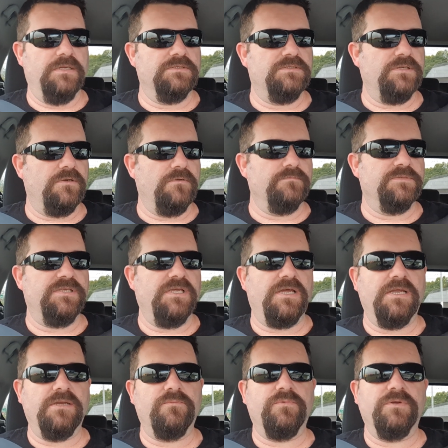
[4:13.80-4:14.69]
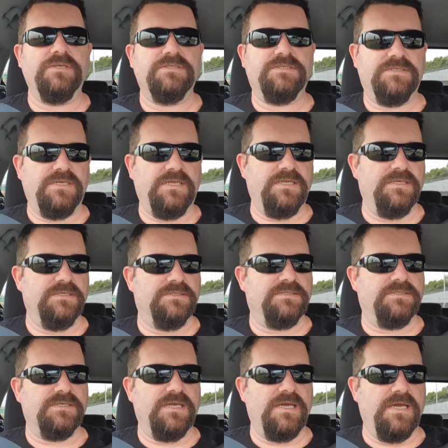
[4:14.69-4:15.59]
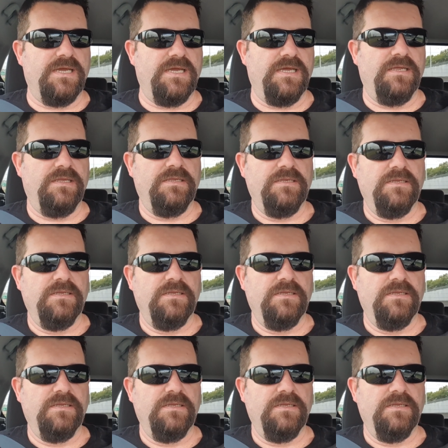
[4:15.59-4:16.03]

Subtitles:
Tom's Hardware says the